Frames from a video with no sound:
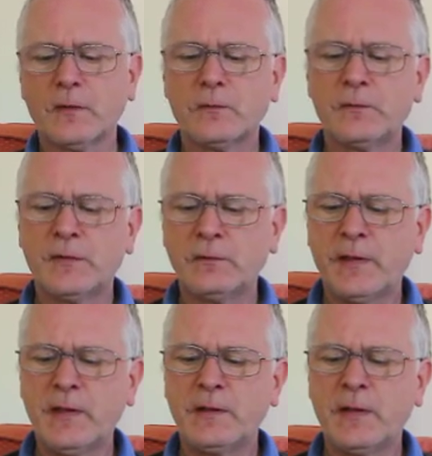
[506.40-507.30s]
With a
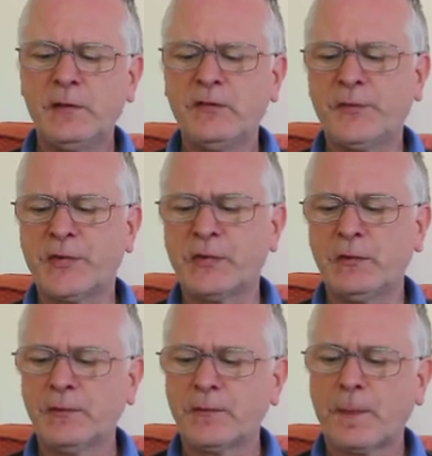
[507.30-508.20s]
great deal of bustle,
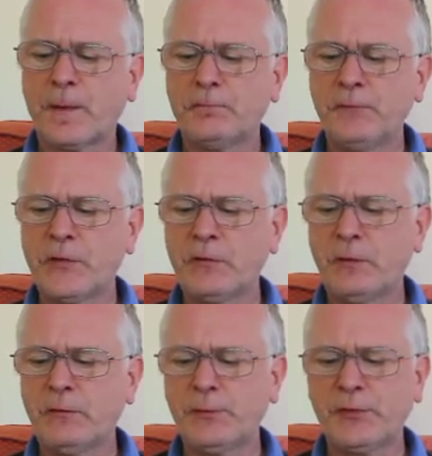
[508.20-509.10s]
muttering
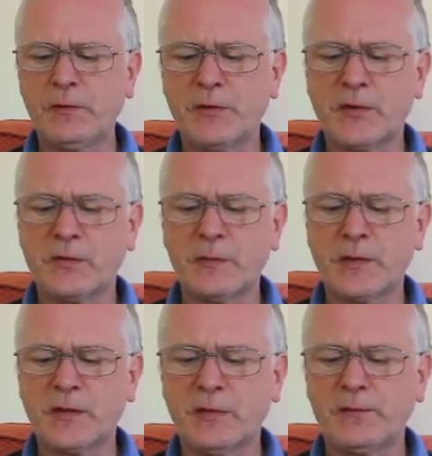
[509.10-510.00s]
reproaches to
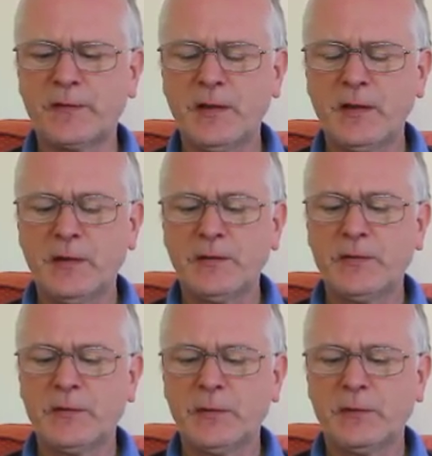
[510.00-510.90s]
itself, the
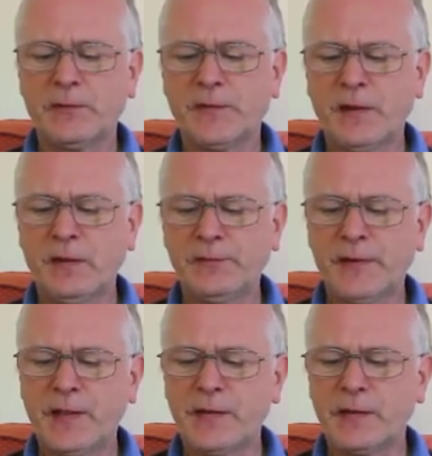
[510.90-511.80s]
dwarf half
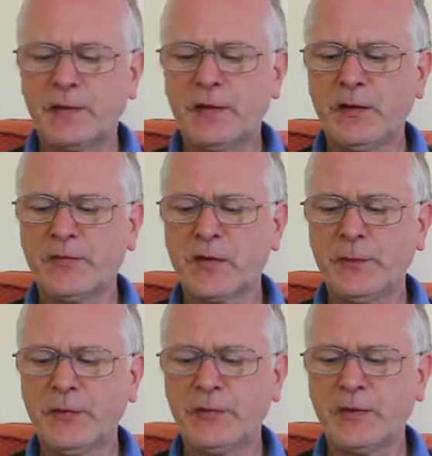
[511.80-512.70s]
led and half
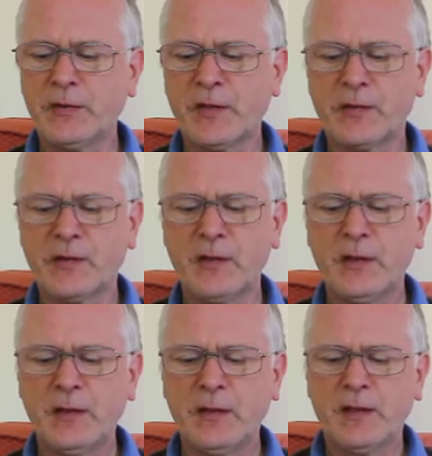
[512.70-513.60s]
supported Shasta
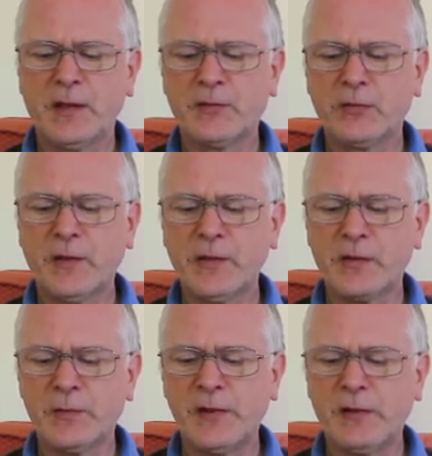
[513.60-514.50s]
at a great
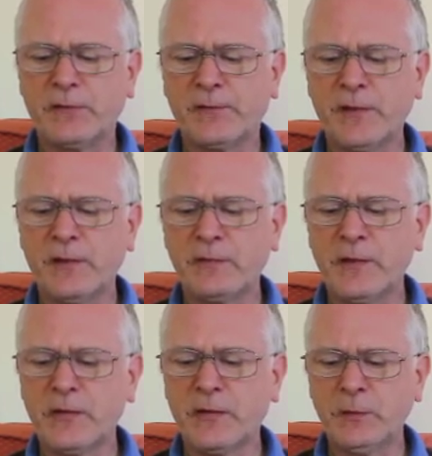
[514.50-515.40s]
speed further
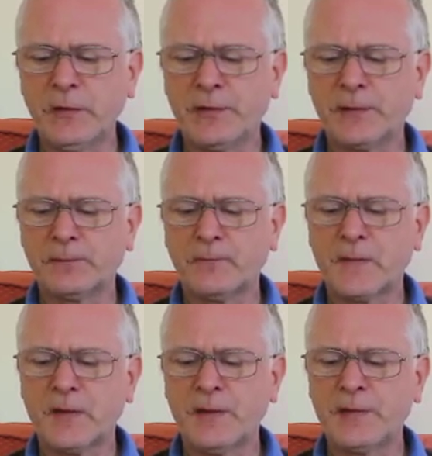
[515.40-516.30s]
into the wood
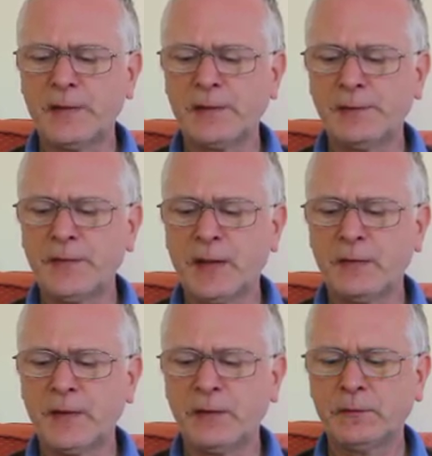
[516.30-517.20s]
and a little
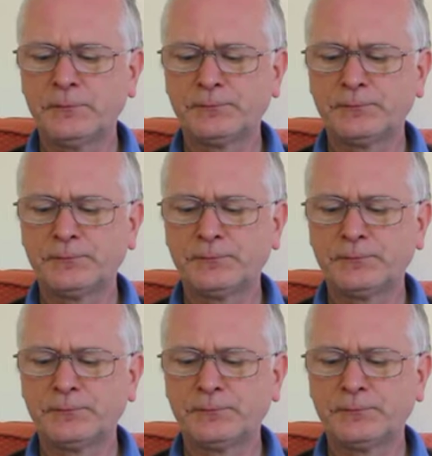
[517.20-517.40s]
downhill.